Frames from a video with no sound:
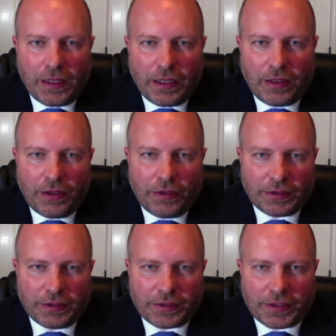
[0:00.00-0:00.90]
Hello,
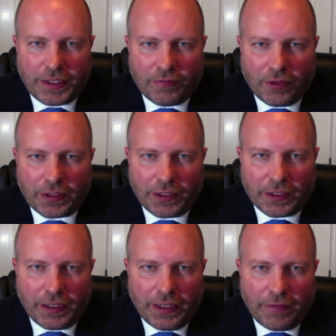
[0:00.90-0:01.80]
this is Steve RInka
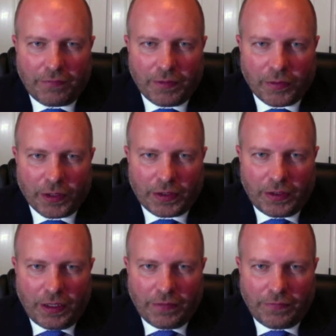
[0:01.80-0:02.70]
again from the RInka
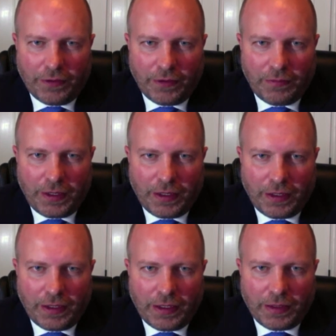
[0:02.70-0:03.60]
Law Firm.
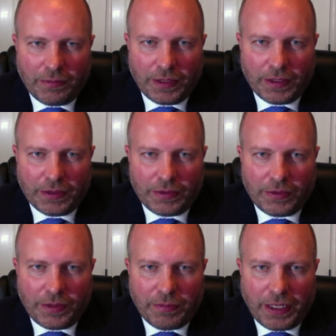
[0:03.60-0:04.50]
I'm
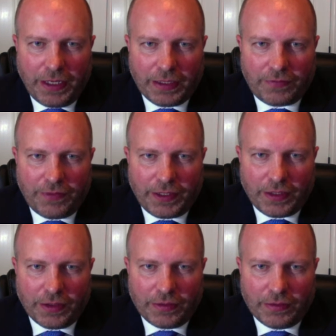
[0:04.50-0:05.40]
doing my next
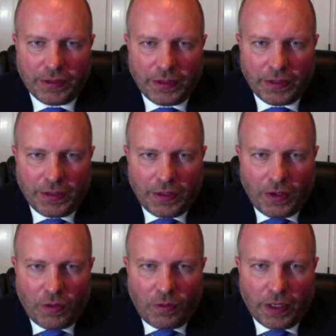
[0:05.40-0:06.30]
video
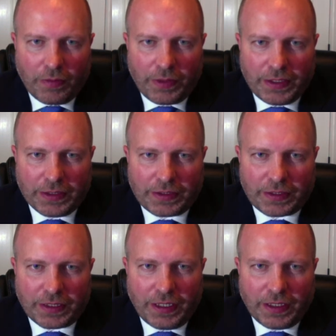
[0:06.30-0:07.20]
where we
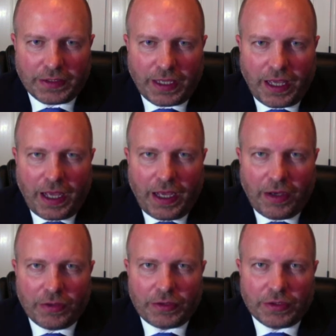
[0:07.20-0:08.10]
discuss
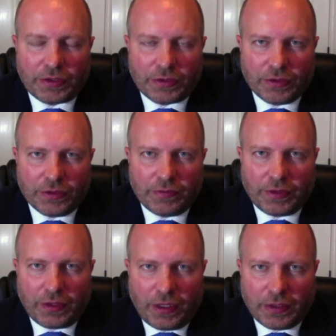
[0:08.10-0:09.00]
how to serve a
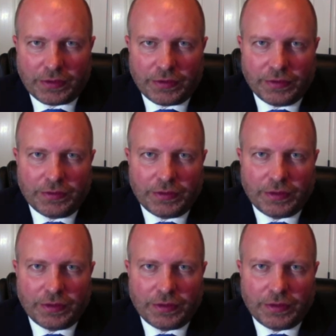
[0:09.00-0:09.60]
lawsuit.